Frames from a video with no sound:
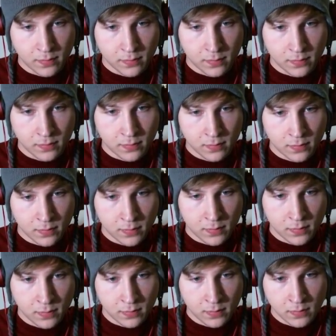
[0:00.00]

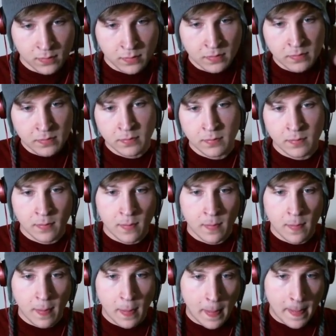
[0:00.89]

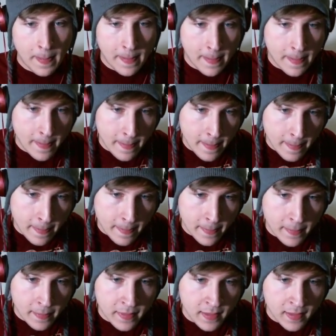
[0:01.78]

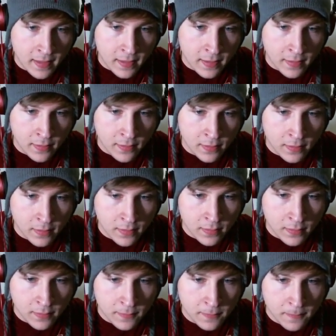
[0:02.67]

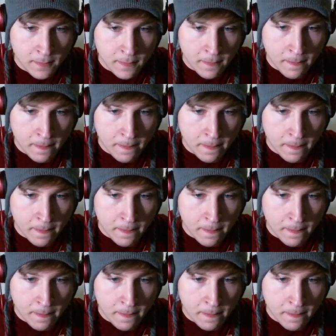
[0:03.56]
Nobody speaks.